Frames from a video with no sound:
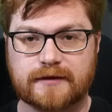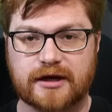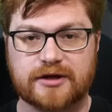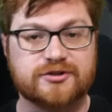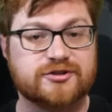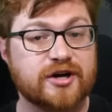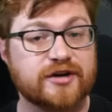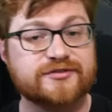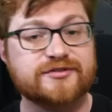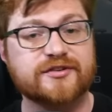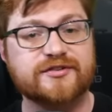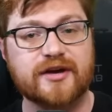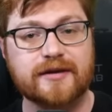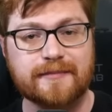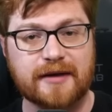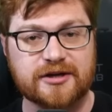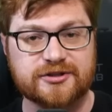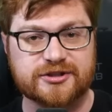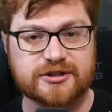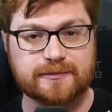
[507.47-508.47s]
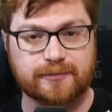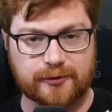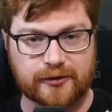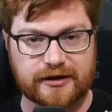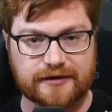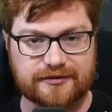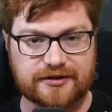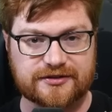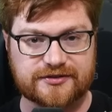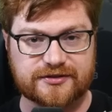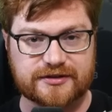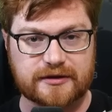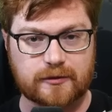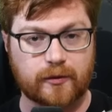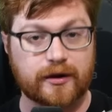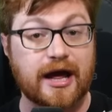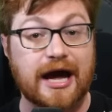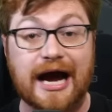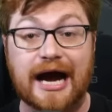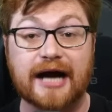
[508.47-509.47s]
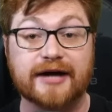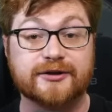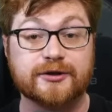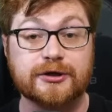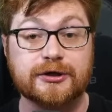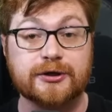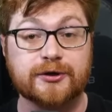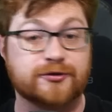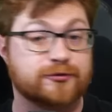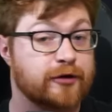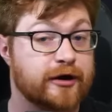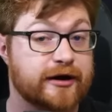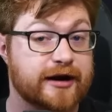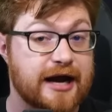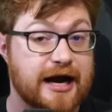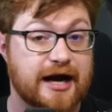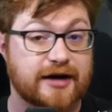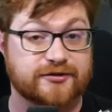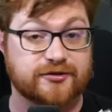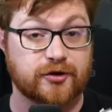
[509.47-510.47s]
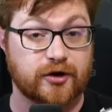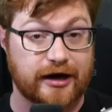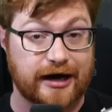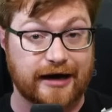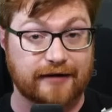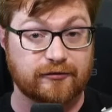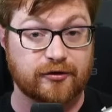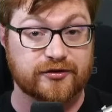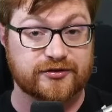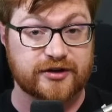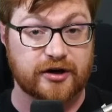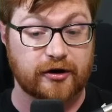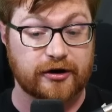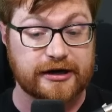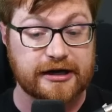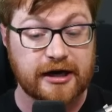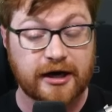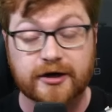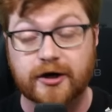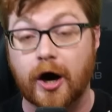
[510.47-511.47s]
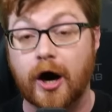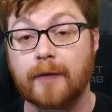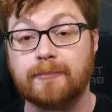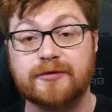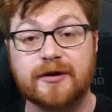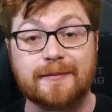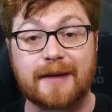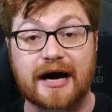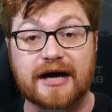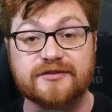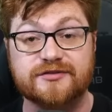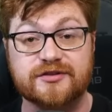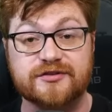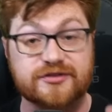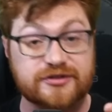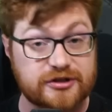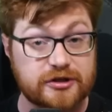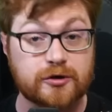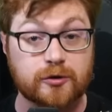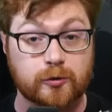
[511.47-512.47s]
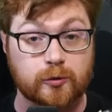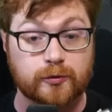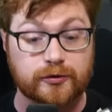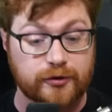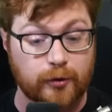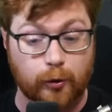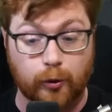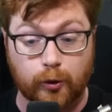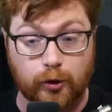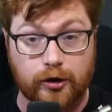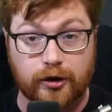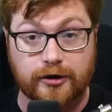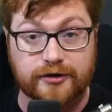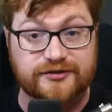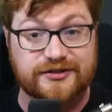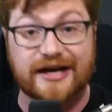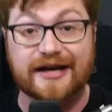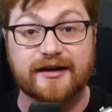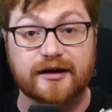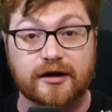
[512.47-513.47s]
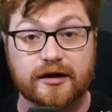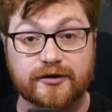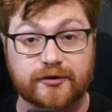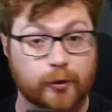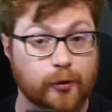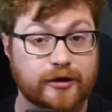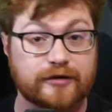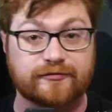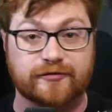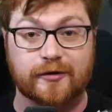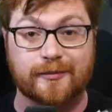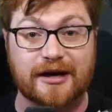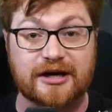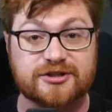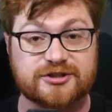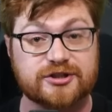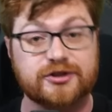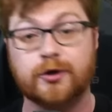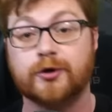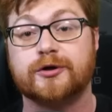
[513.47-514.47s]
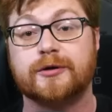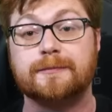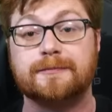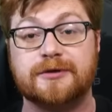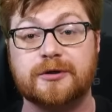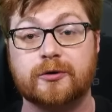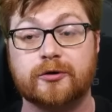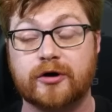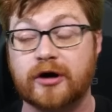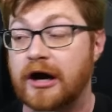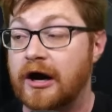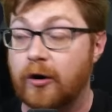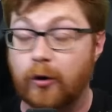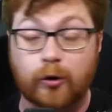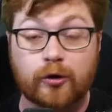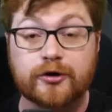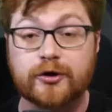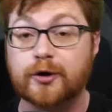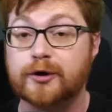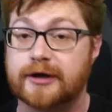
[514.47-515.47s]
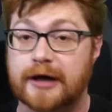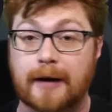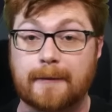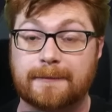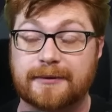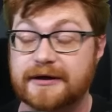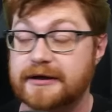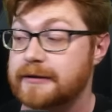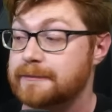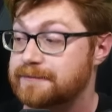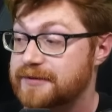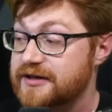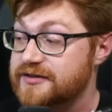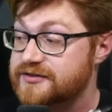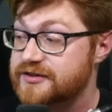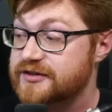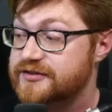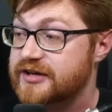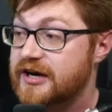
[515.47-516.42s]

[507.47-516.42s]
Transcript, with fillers: Just as I mentioned previously, when a hacker, threat actor, adversary compromises you, your data, your information, your computer, or your company and business,